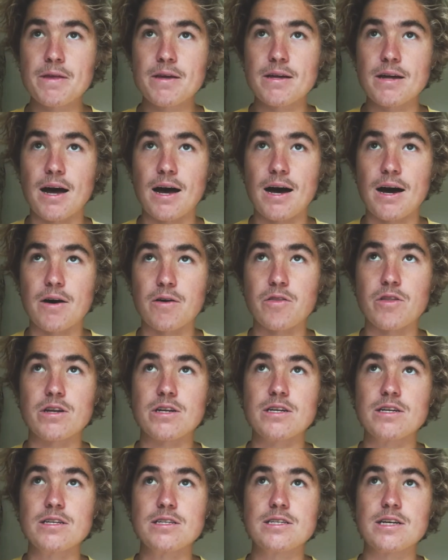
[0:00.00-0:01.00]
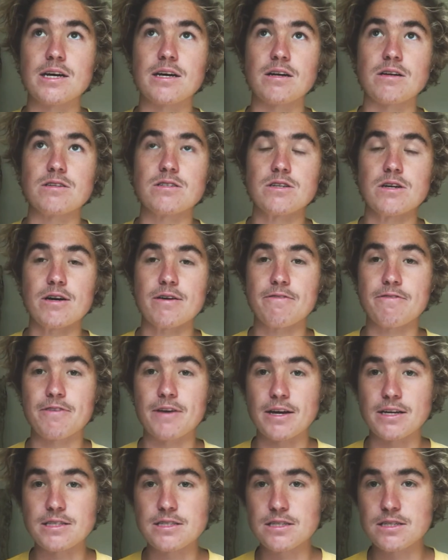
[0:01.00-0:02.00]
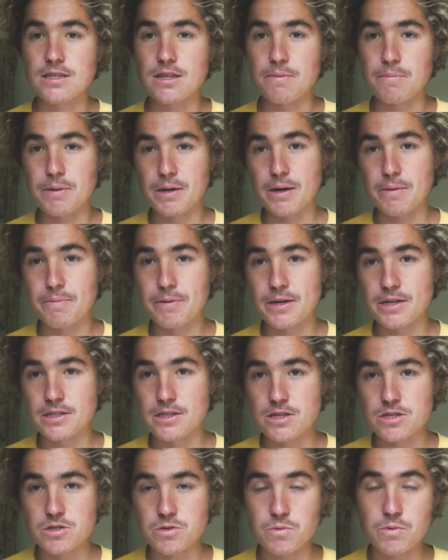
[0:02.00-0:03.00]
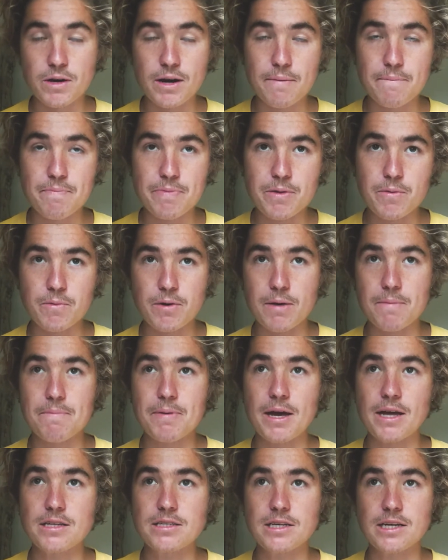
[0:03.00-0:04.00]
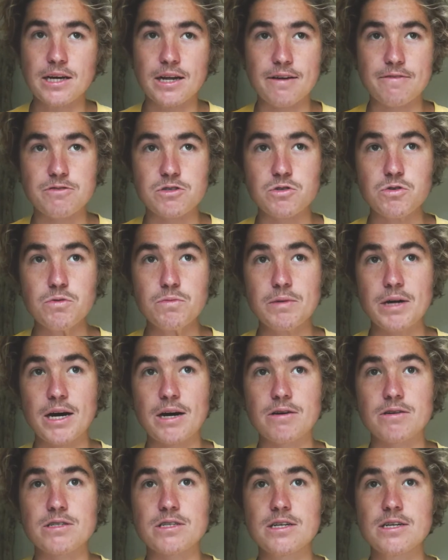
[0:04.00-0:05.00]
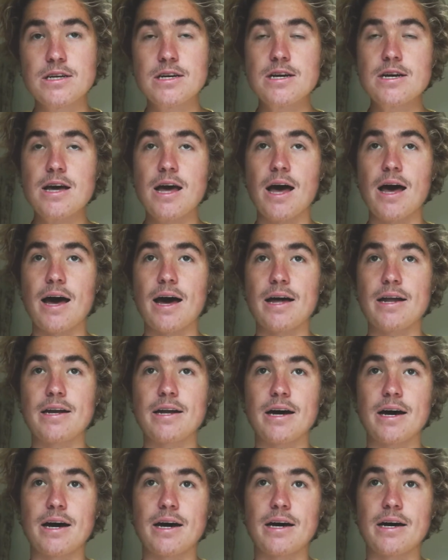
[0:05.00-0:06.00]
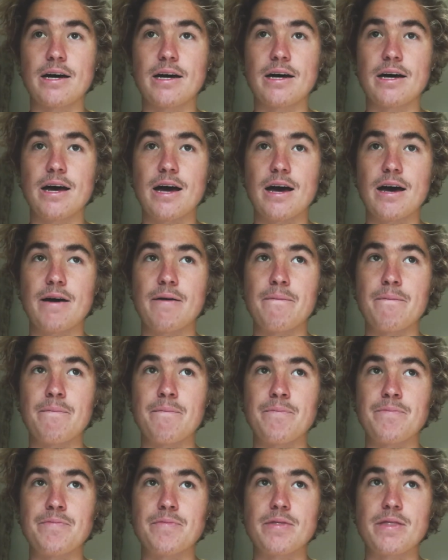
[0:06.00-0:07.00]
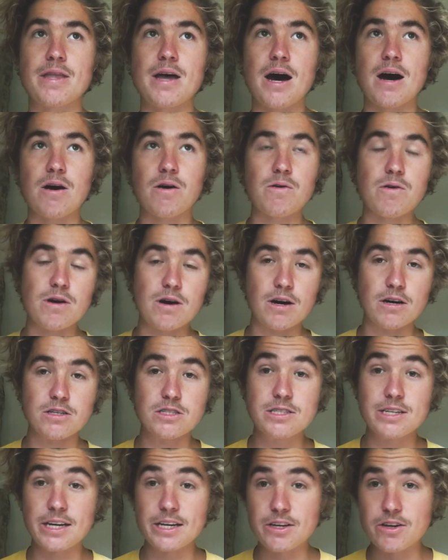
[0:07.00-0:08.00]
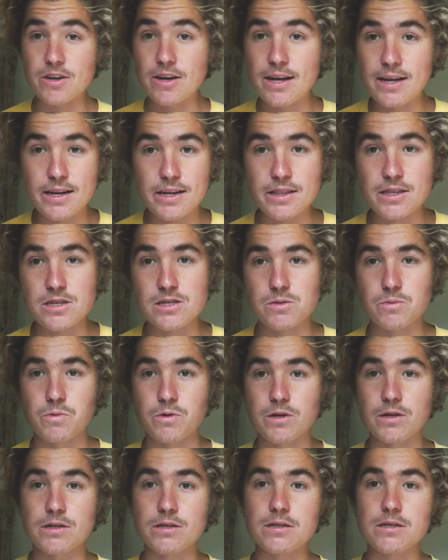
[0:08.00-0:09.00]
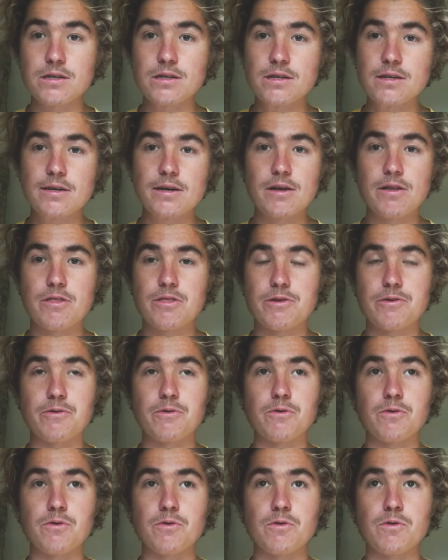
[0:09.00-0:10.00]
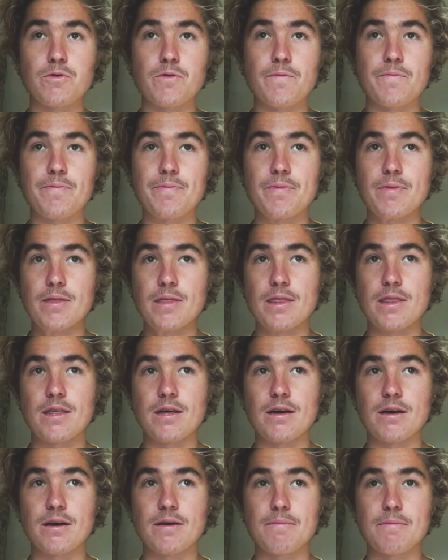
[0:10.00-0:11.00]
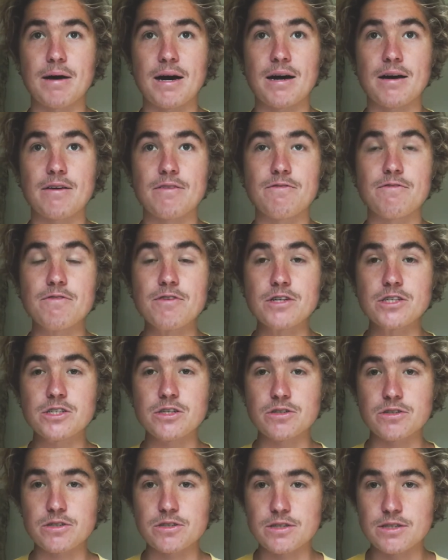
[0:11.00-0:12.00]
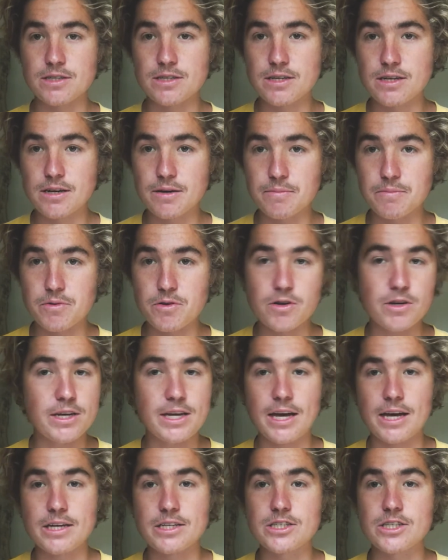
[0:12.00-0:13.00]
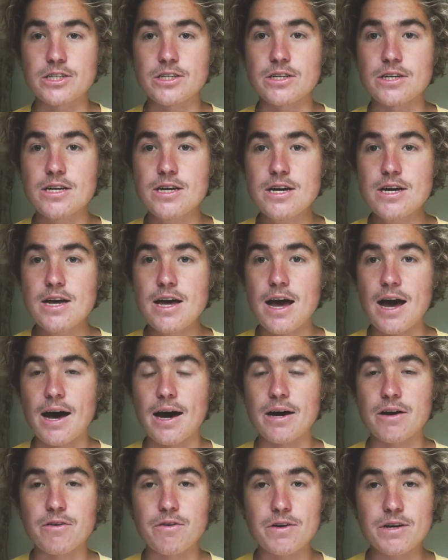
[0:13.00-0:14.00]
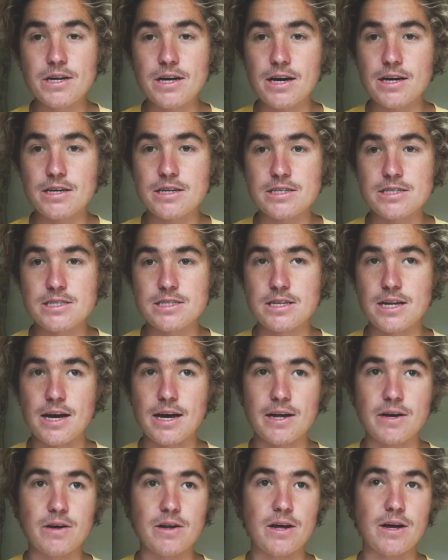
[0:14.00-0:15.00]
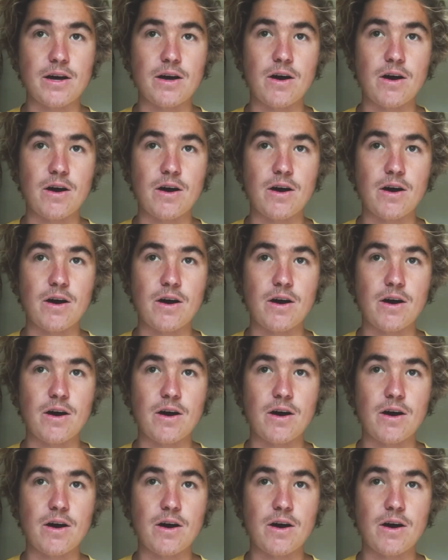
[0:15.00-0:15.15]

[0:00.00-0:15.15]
how the details affect the bigger picture. So when I'm painting and I've zoomed out and I am now articulating this world through my visual communication, I already understand